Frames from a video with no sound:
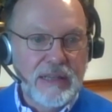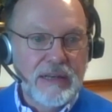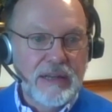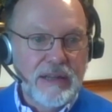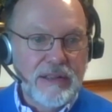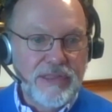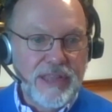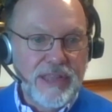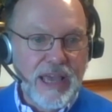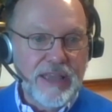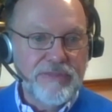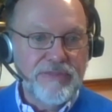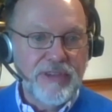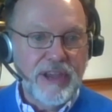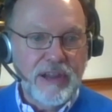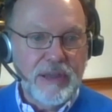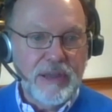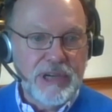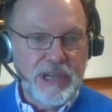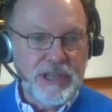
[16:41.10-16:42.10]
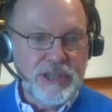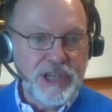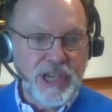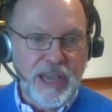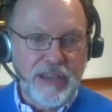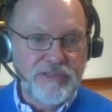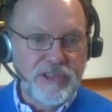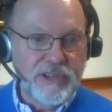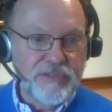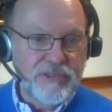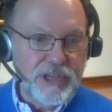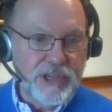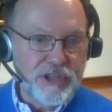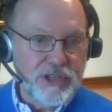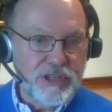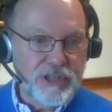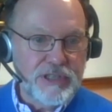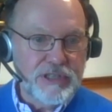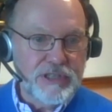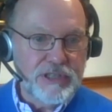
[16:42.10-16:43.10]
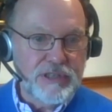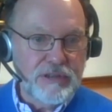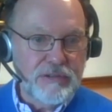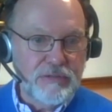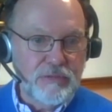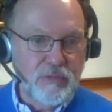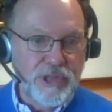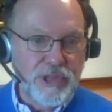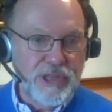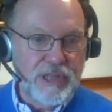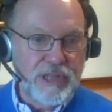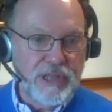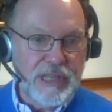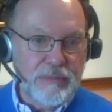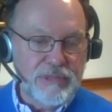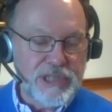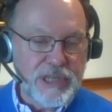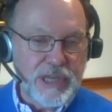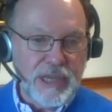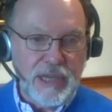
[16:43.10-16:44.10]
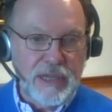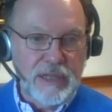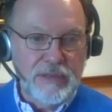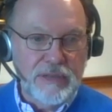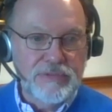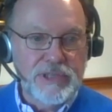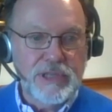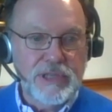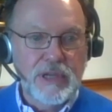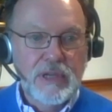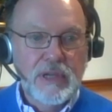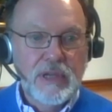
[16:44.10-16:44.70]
They very much have divisions within themselves,